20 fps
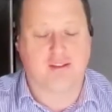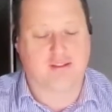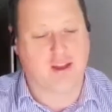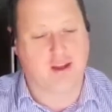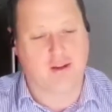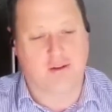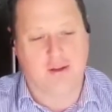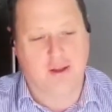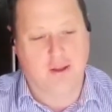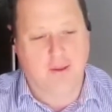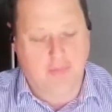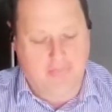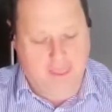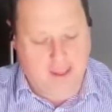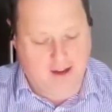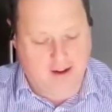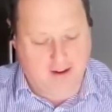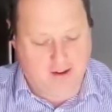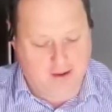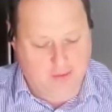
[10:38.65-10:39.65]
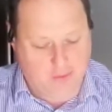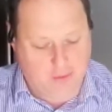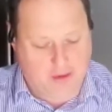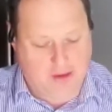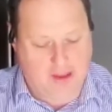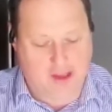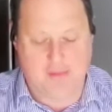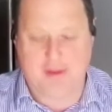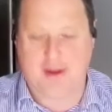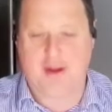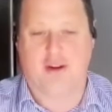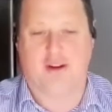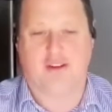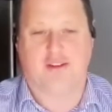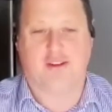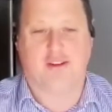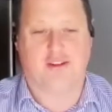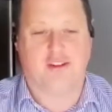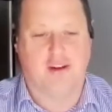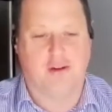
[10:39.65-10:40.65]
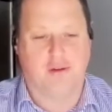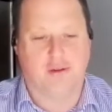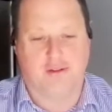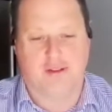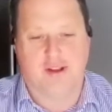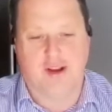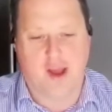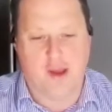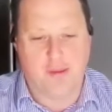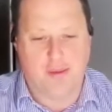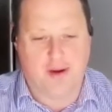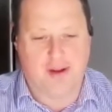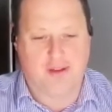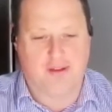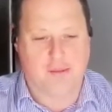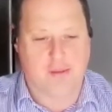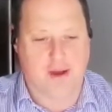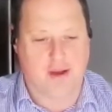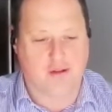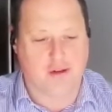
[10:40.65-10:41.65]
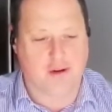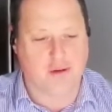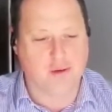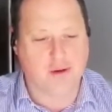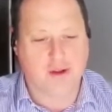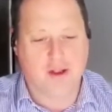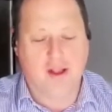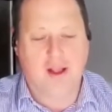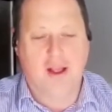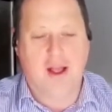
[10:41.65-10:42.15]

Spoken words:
So, we'll keep it nice and general so nobody's emotional.